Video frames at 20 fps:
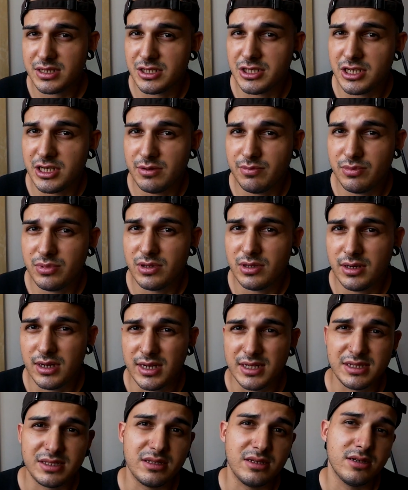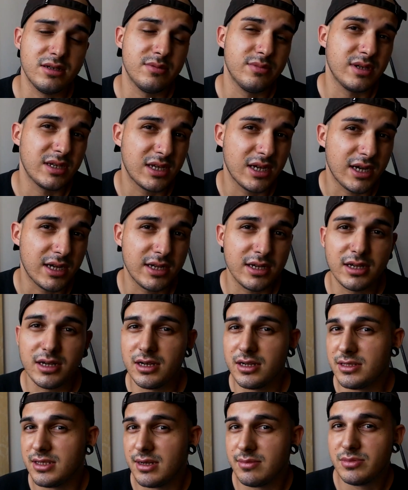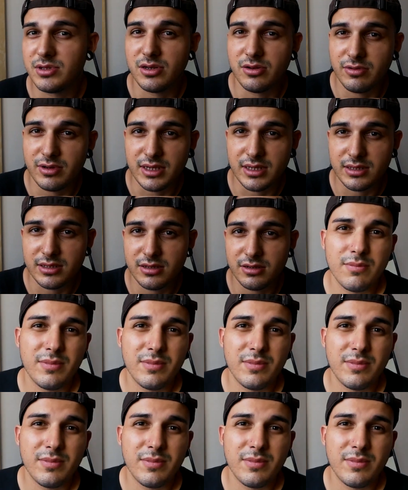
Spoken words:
cheap as the mechanical adapter ring,